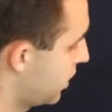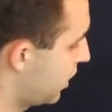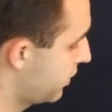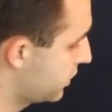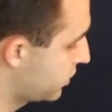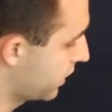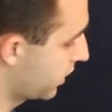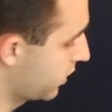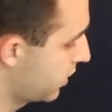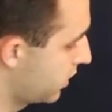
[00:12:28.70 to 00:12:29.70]
on the
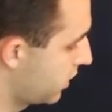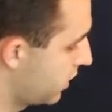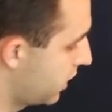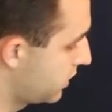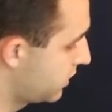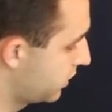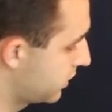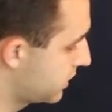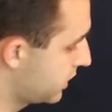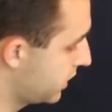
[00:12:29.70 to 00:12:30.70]
string until
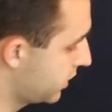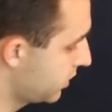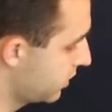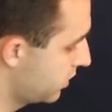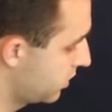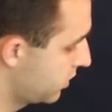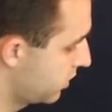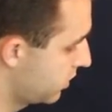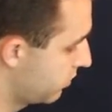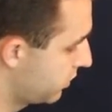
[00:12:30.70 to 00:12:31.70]

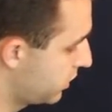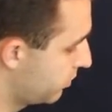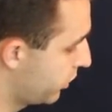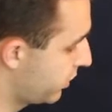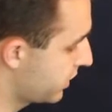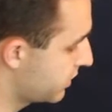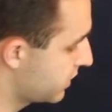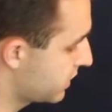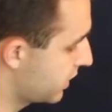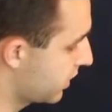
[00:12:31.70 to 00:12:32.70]
both ends of
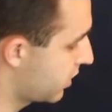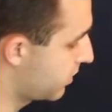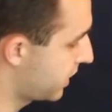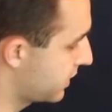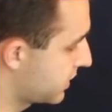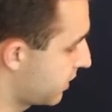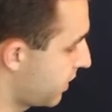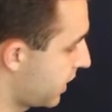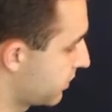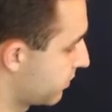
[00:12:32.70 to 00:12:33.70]
the sling are at about the same
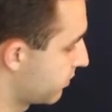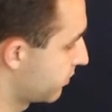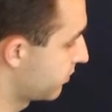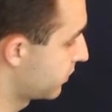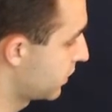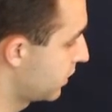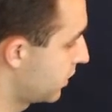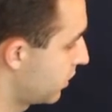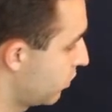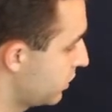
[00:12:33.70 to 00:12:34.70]
height.
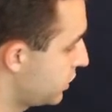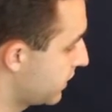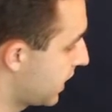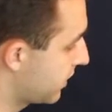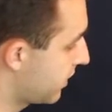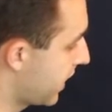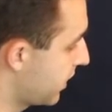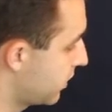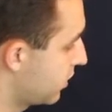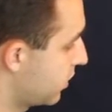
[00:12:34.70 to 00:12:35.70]
Once you've gotten
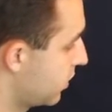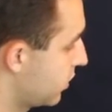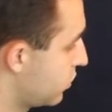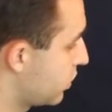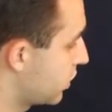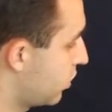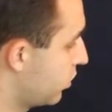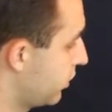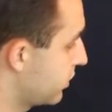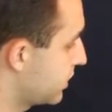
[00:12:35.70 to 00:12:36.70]
that, you can
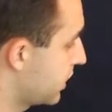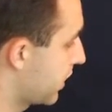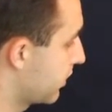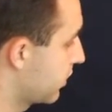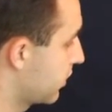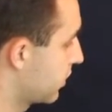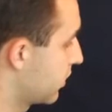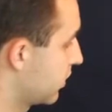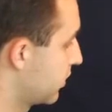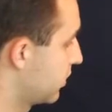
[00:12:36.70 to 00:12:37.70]
hold those together.
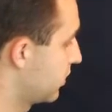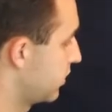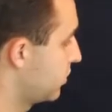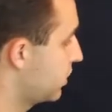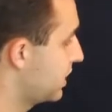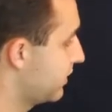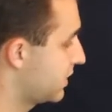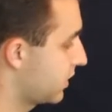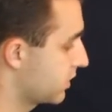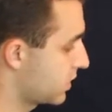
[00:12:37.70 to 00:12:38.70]
You can even
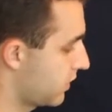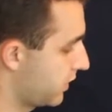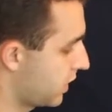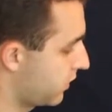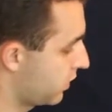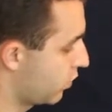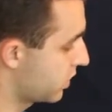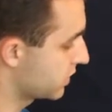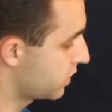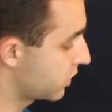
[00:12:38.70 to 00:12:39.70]
take this off again if you
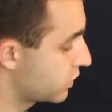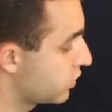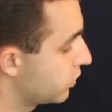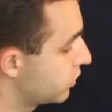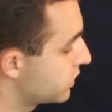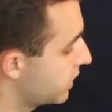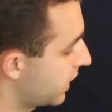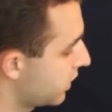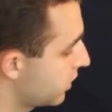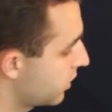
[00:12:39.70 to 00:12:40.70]
want, as long as you don't lose the
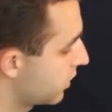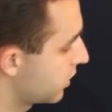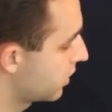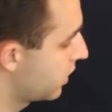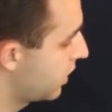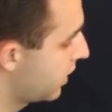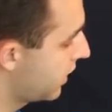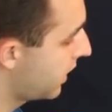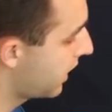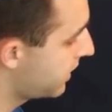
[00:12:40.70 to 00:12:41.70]
length.
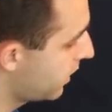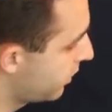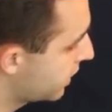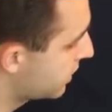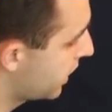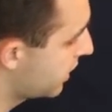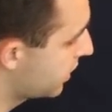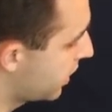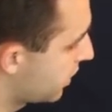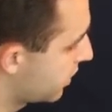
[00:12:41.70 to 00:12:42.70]
And now we can tie a
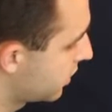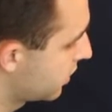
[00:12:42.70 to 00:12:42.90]
knot